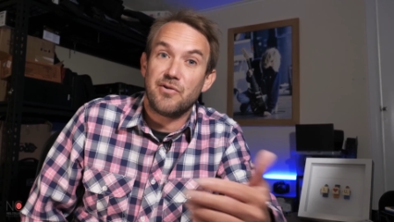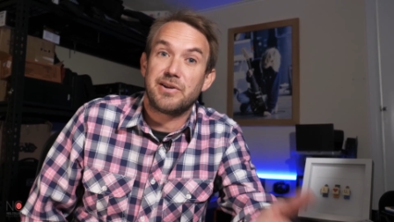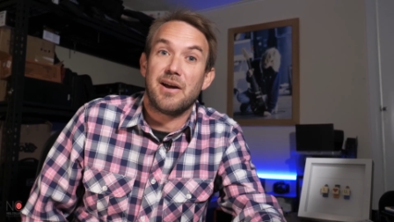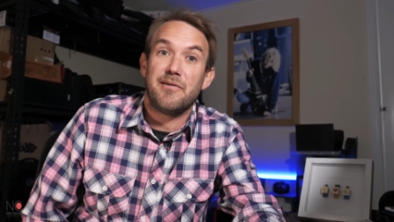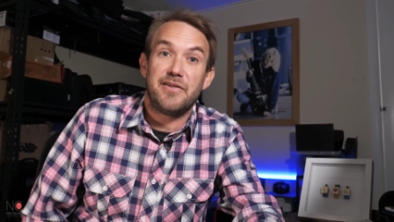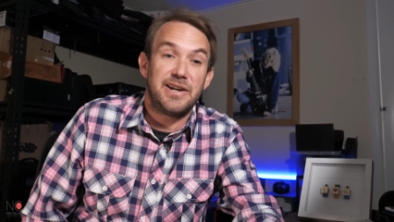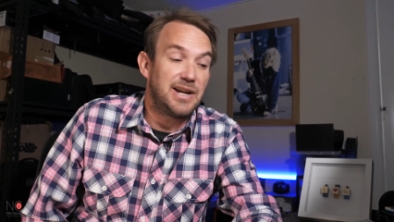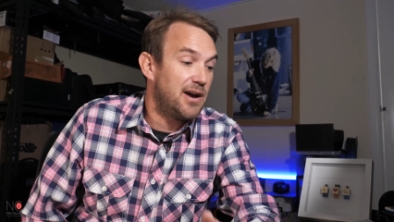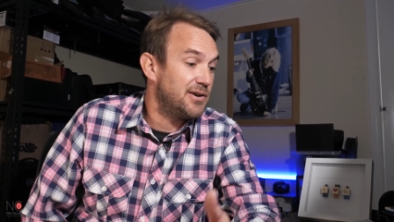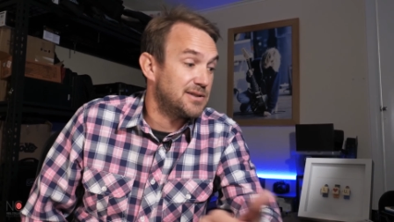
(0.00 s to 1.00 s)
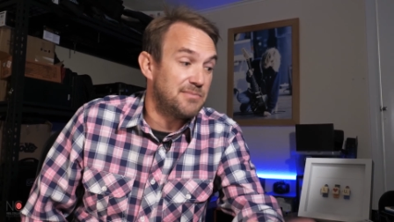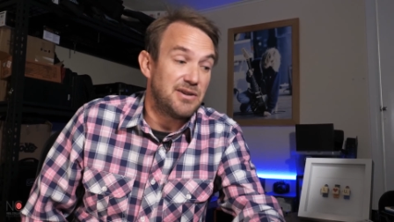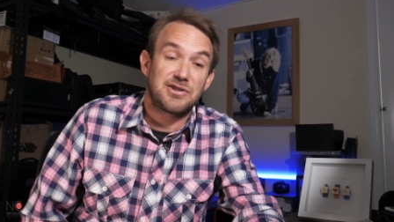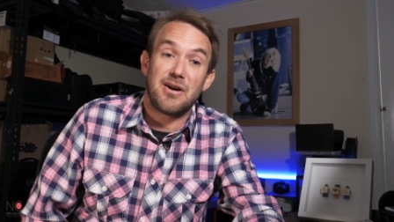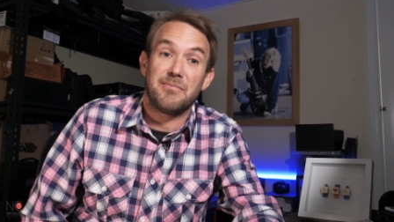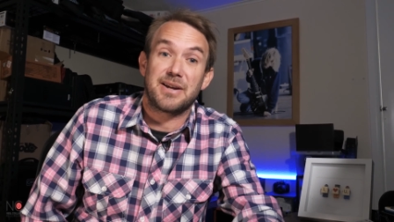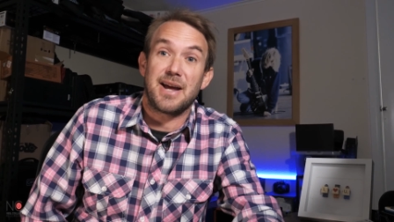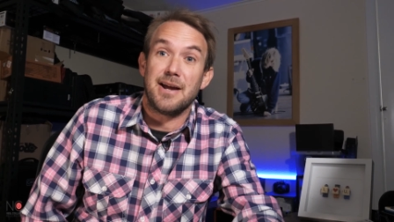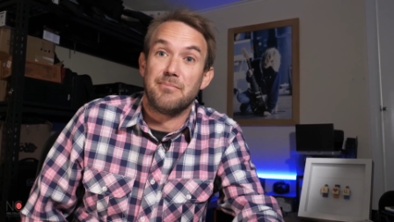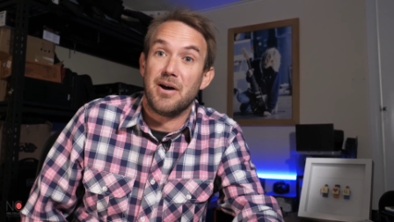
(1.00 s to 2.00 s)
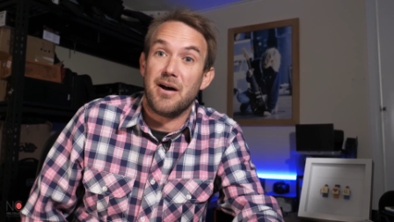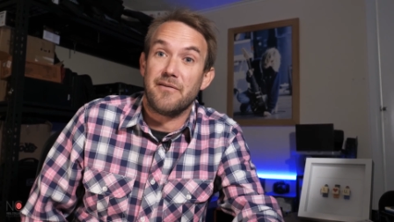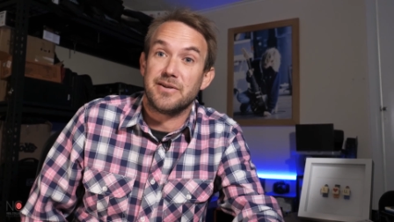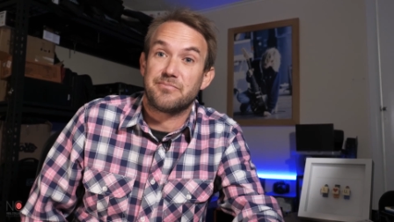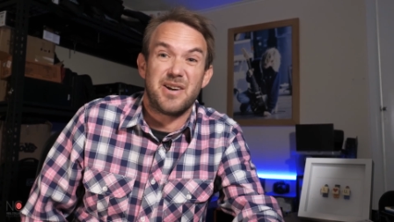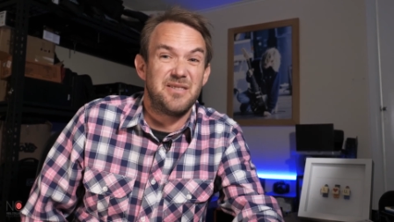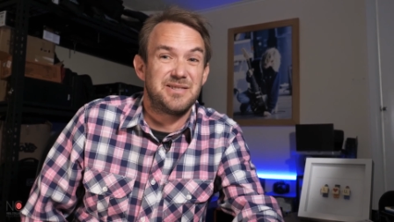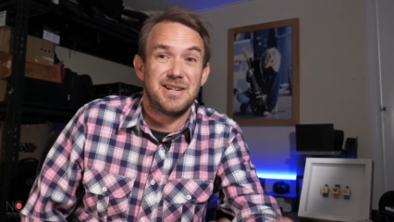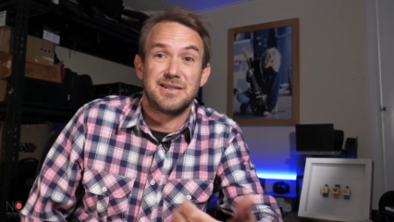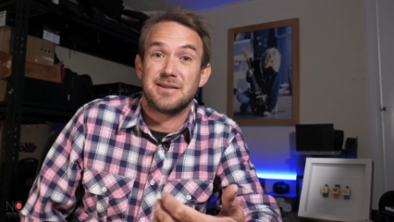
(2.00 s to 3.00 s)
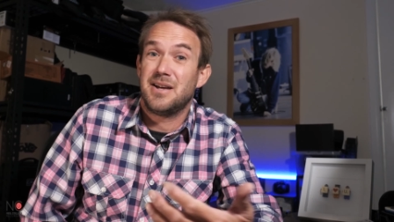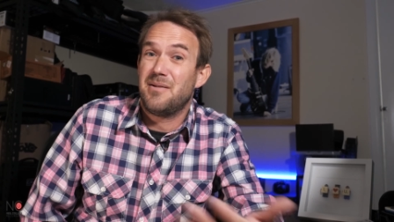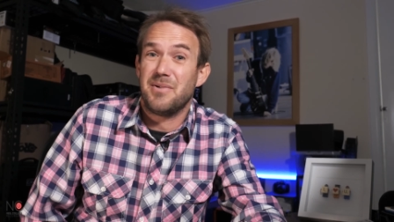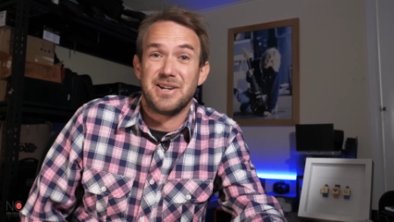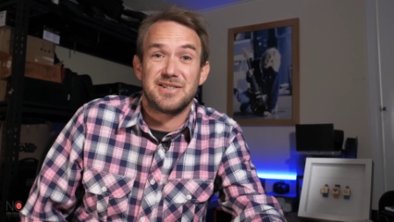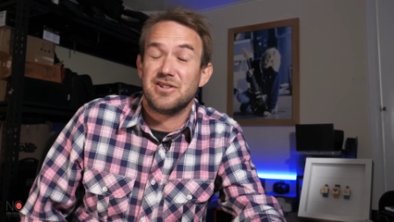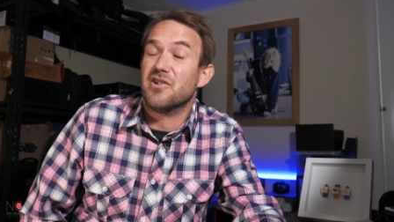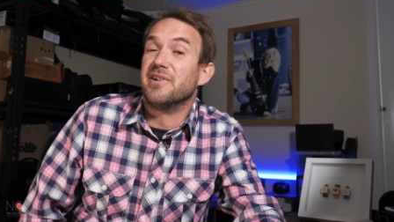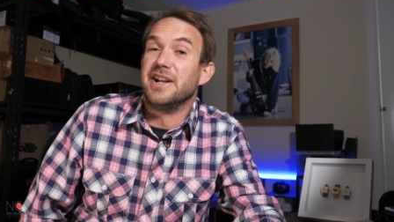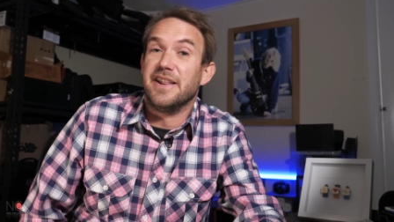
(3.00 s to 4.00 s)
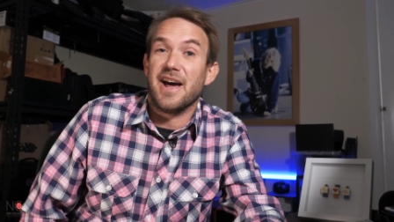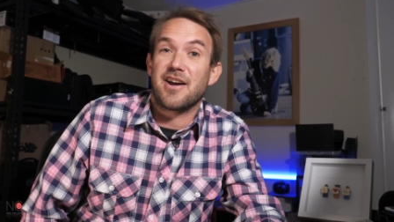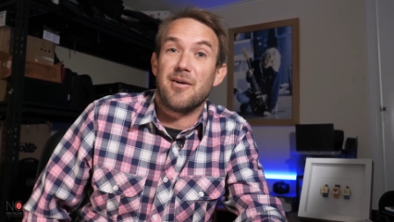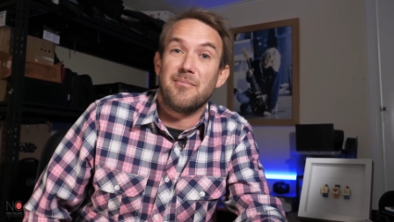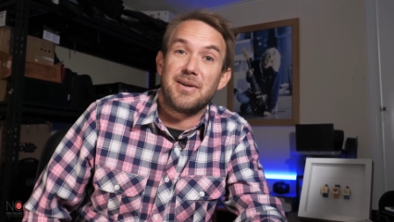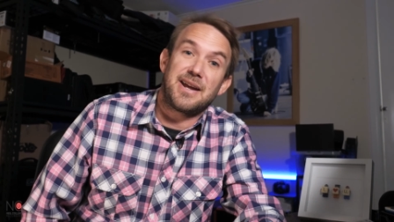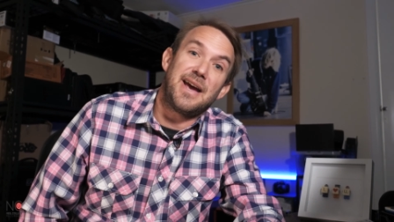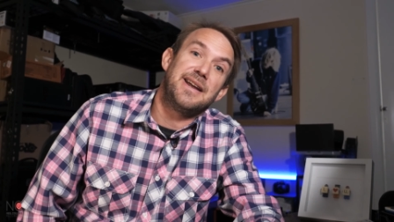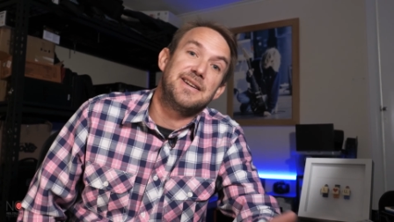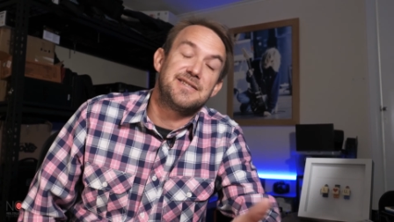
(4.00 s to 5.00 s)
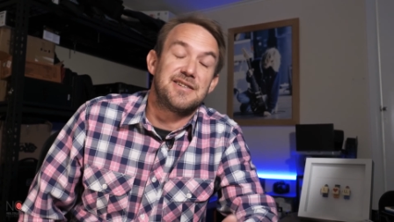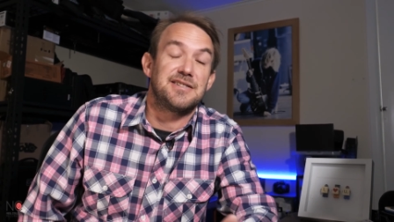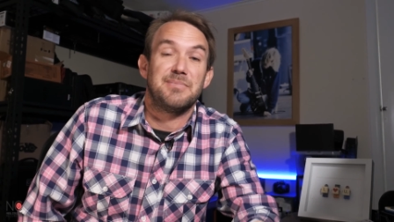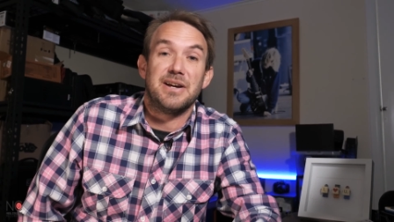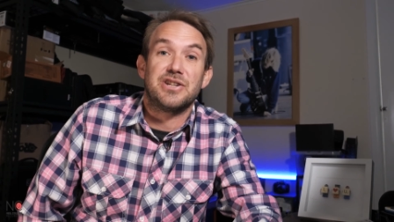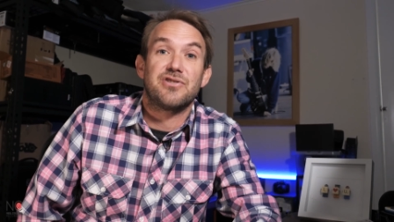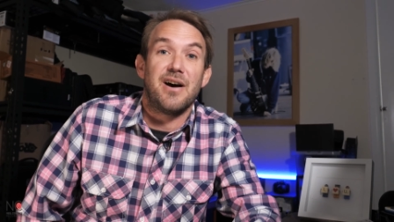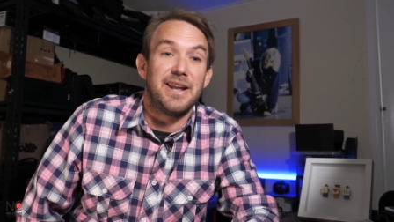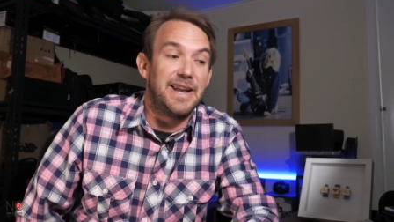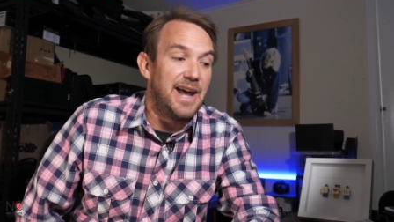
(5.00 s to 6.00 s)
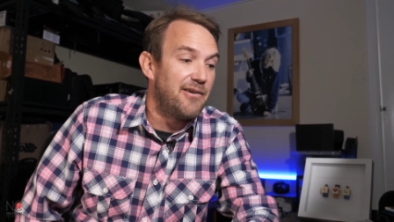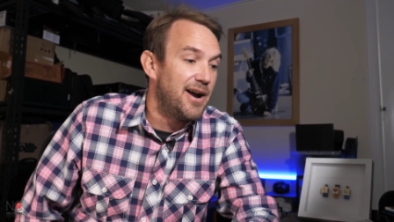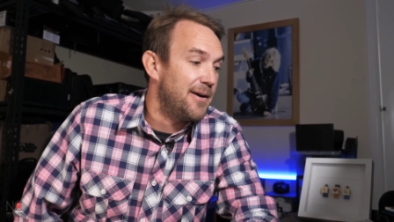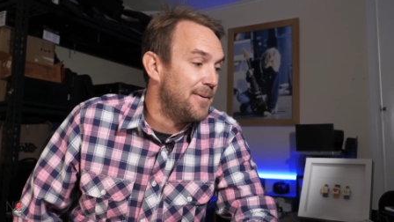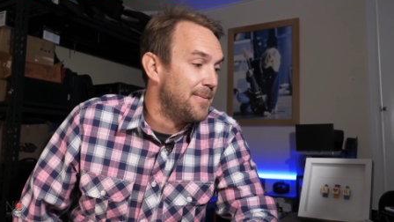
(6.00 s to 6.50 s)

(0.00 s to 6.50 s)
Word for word: the audio and video is the most complicated part of this process, but it's not really that complicated. It's just a bit of trial and error.